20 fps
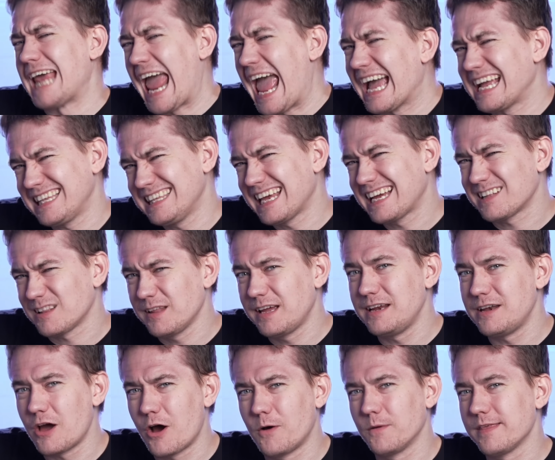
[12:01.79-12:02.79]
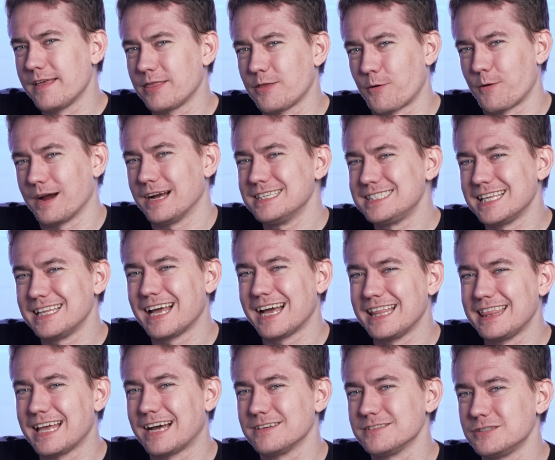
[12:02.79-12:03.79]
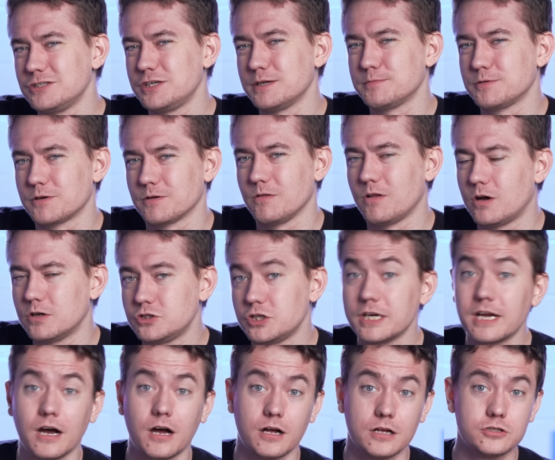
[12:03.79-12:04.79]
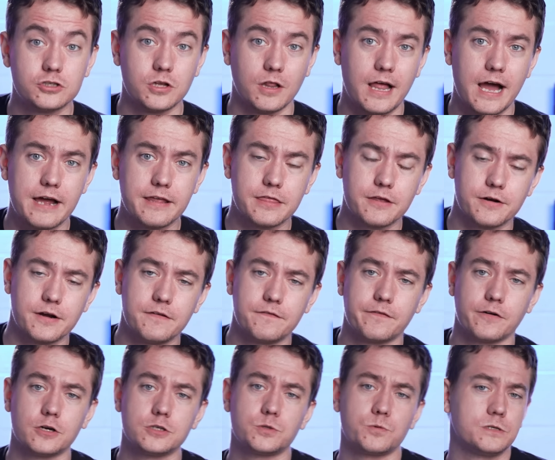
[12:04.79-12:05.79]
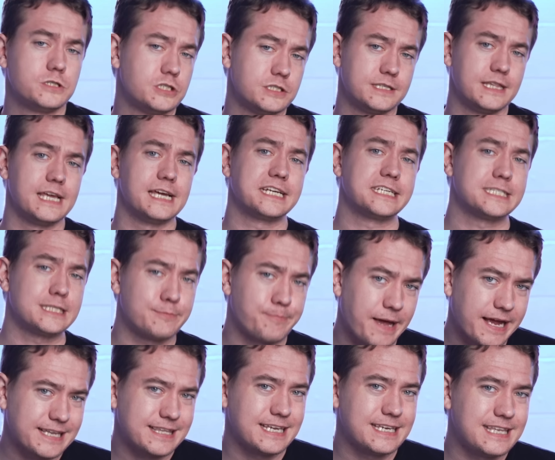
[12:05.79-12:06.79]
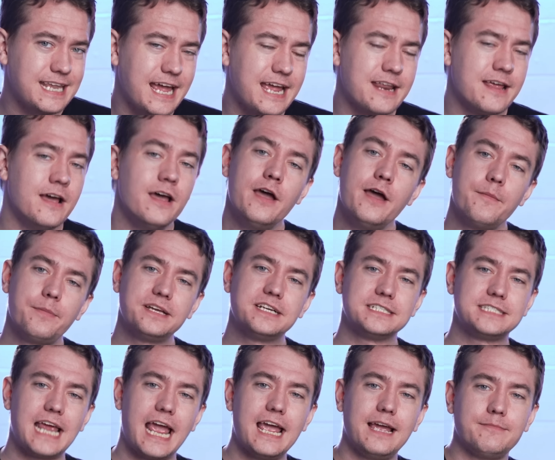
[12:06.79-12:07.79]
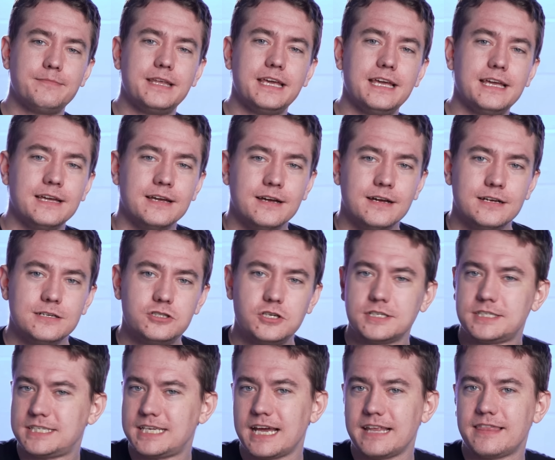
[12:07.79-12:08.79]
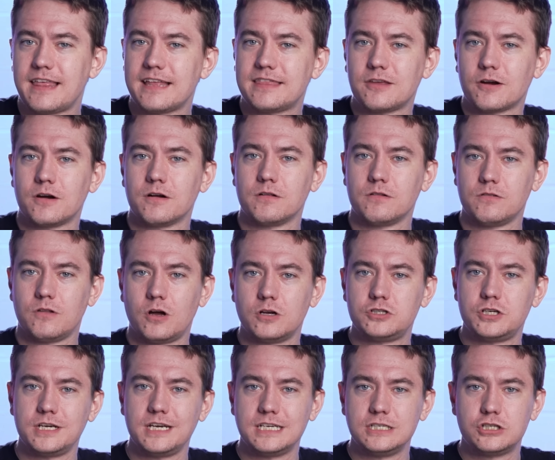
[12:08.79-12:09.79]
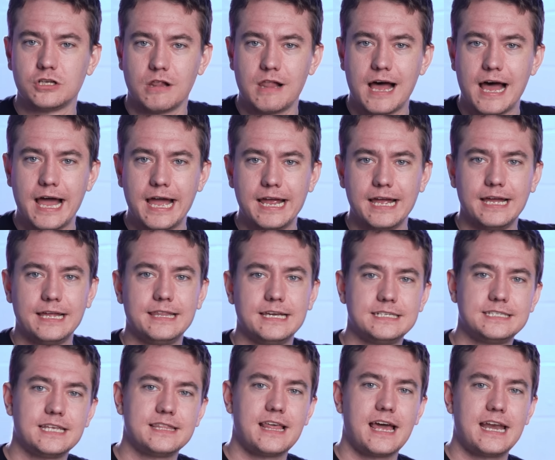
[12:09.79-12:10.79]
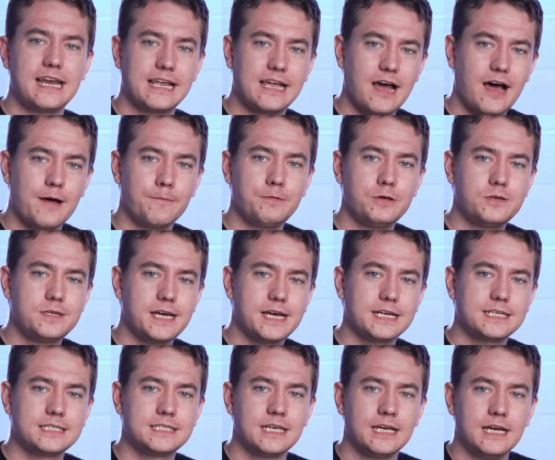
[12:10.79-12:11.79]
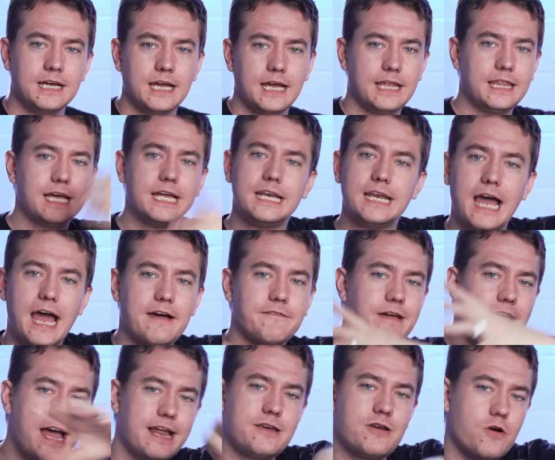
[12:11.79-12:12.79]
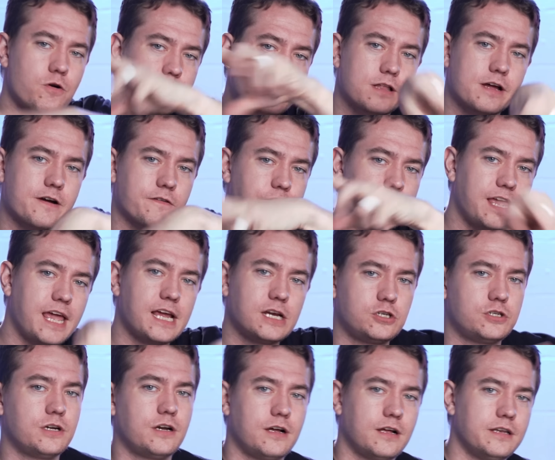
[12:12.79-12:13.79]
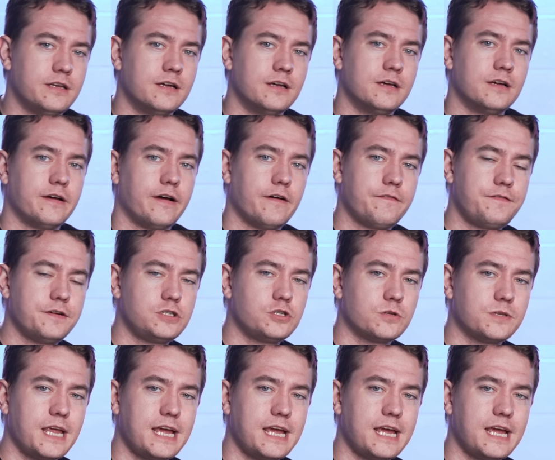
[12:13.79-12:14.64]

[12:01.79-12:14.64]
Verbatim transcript: technically know that the Ryzen 9000 chips are launching on July 31st, which is the expected date, because AMD just said that they're launching in July, and they said that at Computex, and then have had no clarification on official